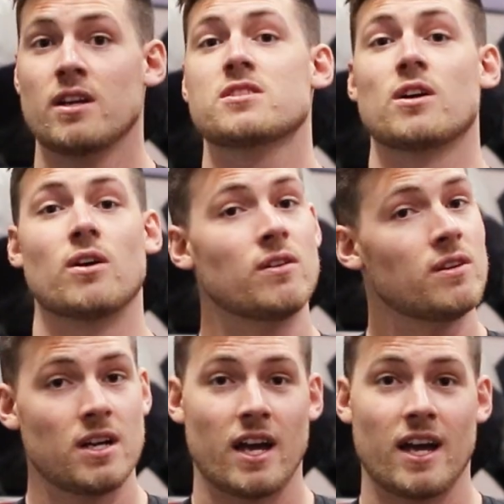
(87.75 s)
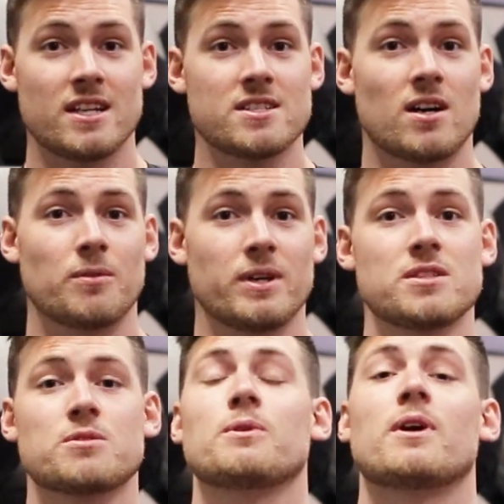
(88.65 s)
So, as
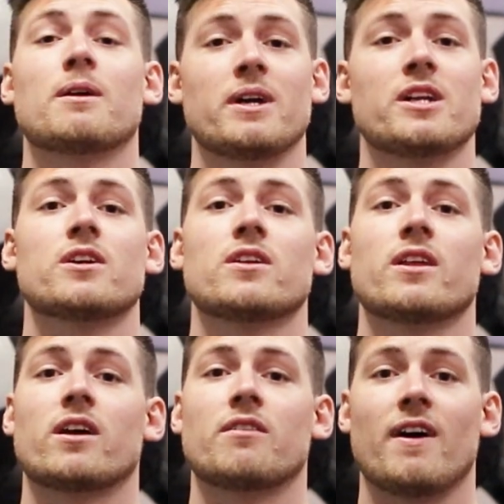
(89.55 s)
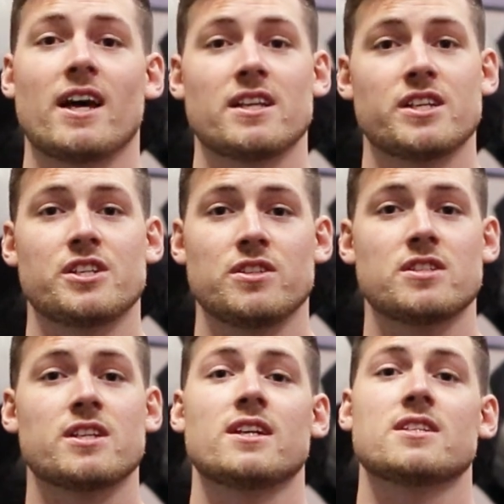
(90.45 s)
always, we want to make sure that our fat tissue
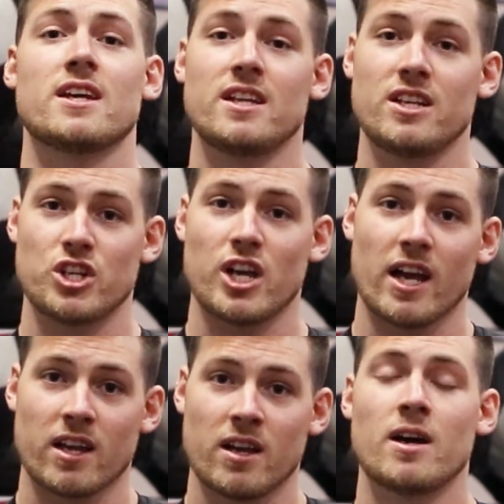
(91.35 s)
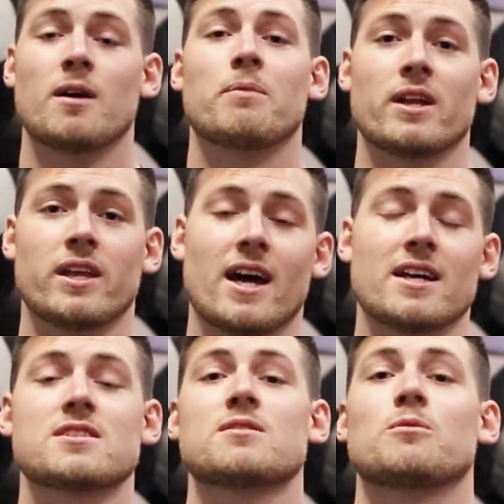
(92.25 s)
stays in check, but
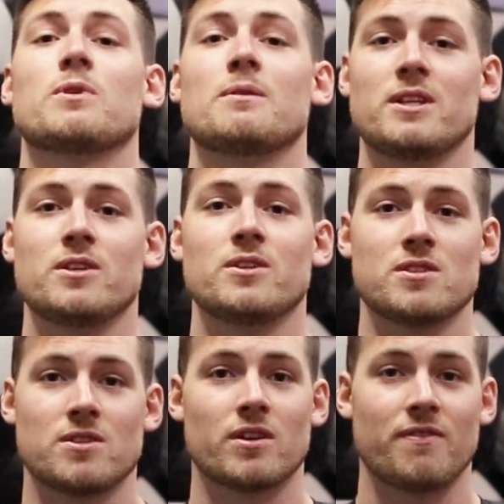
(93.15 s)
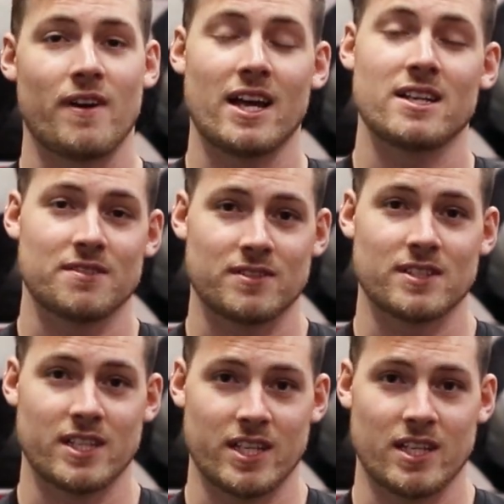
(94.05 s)
yes, women do store fat
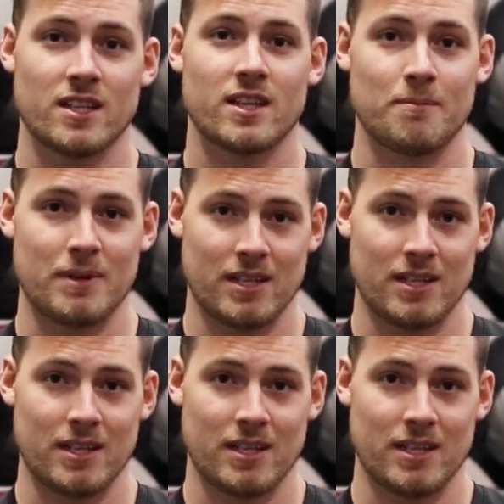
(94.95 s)
differently than